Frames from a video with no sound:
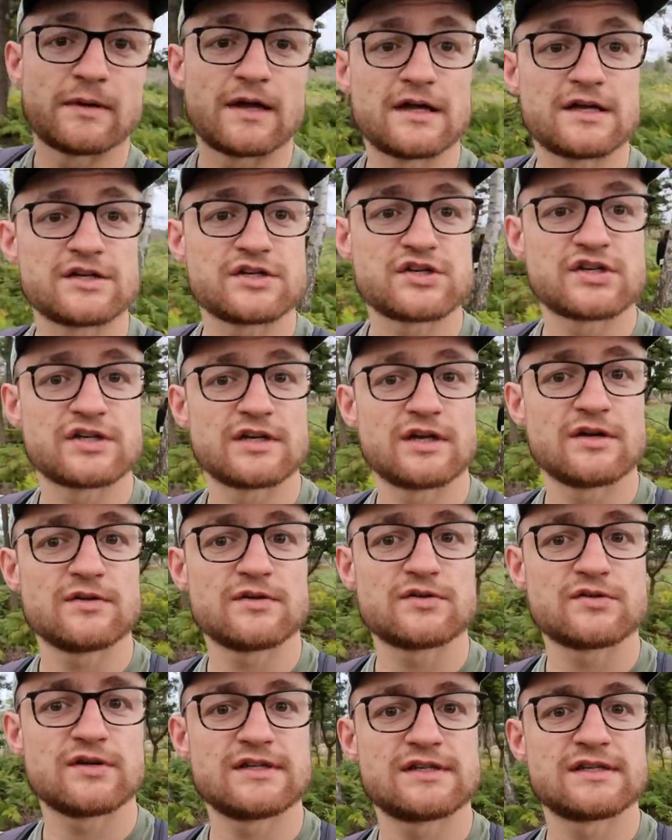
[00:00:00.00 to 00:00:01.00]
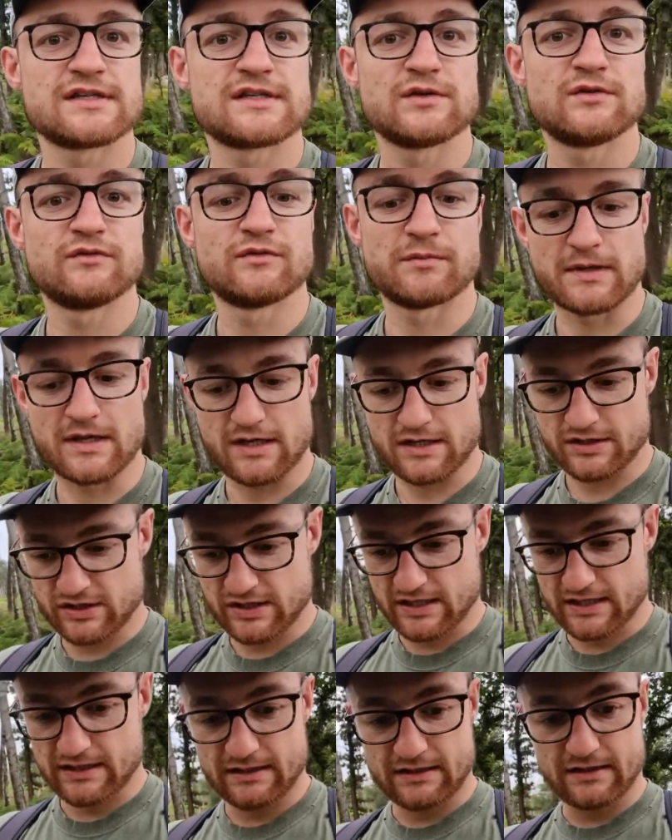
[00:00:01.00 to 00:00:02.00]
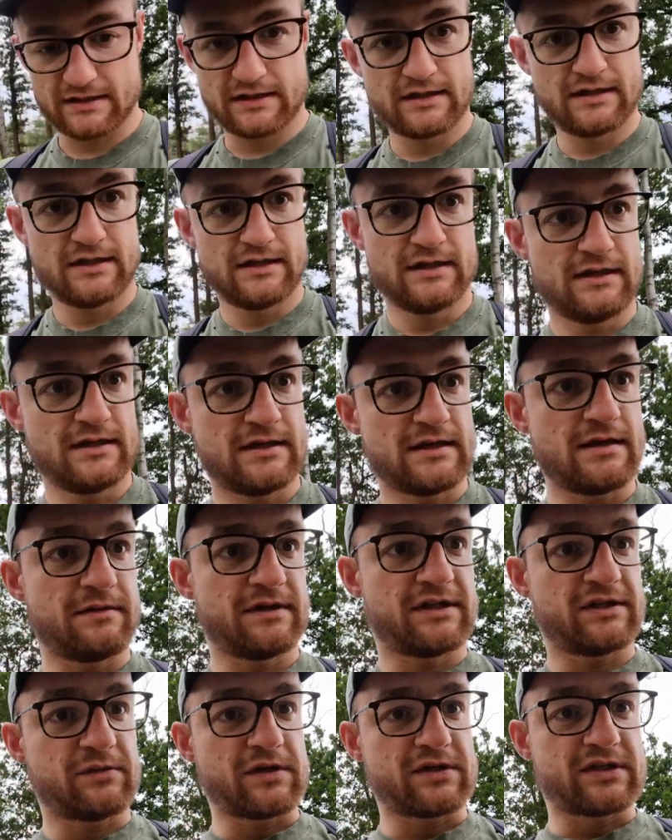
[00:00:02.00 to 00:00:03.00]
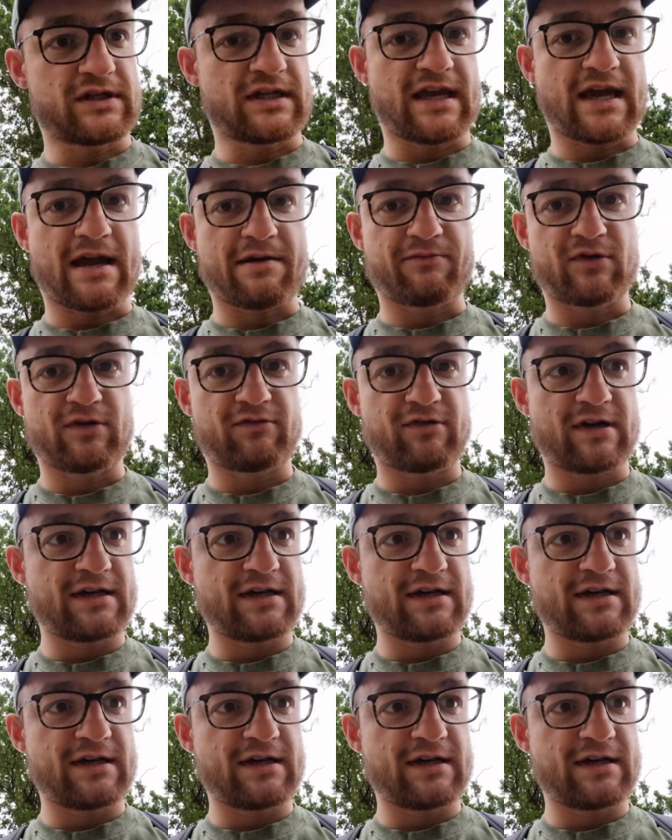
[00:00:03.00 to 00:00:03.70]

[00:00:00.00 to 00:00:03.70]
birch, oak trees and silver birch and let me switch the camera